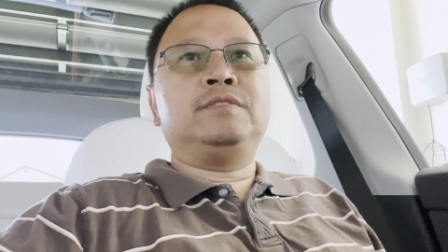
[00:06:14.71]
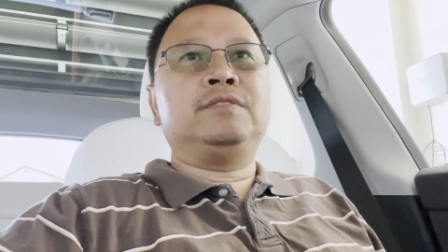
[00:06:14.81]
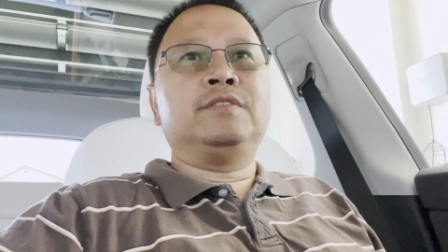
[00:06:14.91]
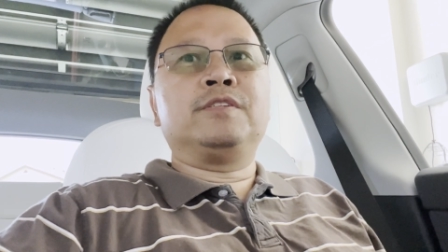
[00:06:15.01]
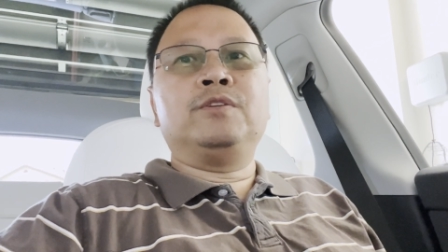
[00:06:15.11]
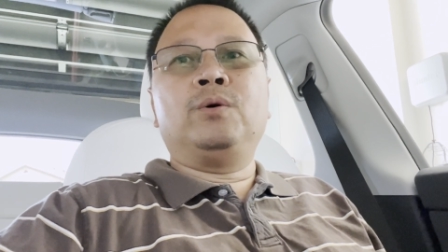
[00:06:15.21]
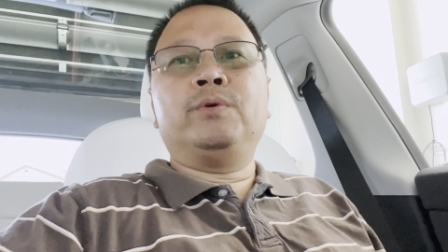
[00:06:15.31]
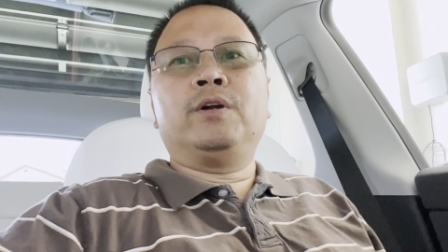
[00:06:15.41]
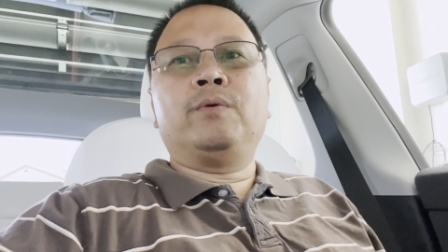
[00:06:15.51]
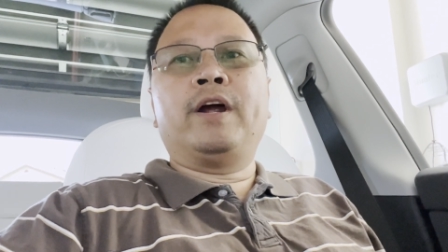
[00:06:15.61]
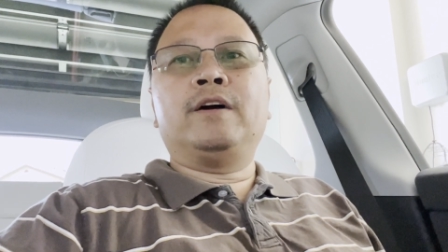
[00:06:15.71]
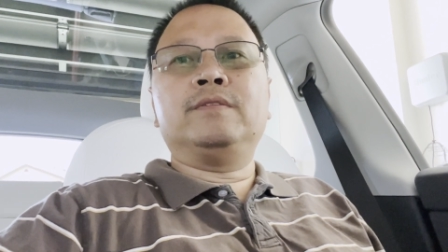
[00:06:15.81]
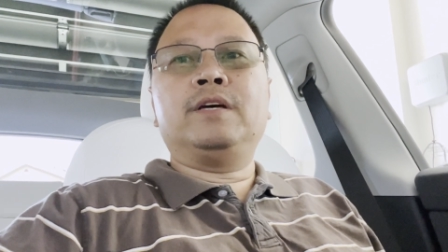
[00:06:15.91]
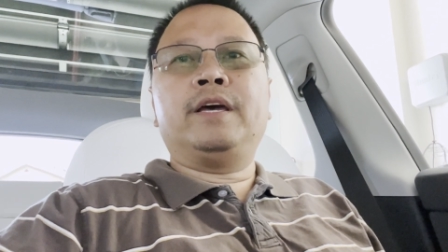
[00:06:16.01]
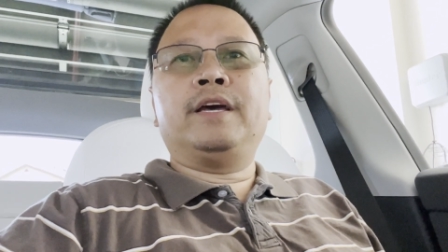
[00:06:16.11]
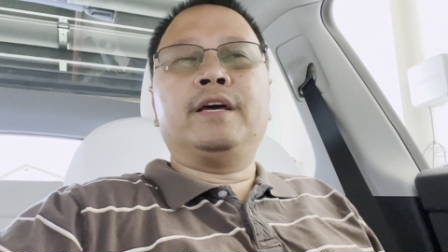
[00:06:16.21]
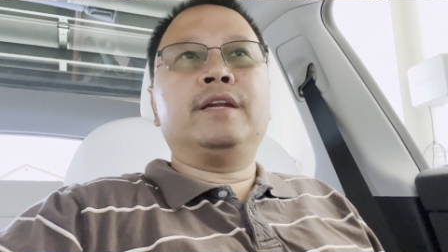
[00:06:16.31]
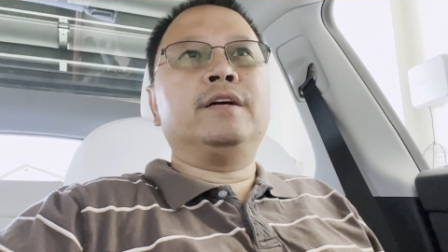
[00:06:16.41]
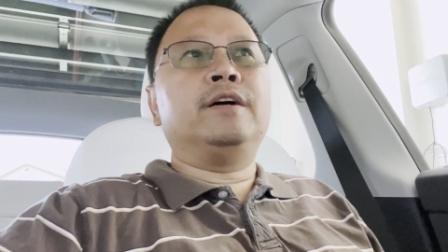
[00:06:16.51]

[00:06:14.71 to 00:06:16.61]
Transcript: there's no one around, and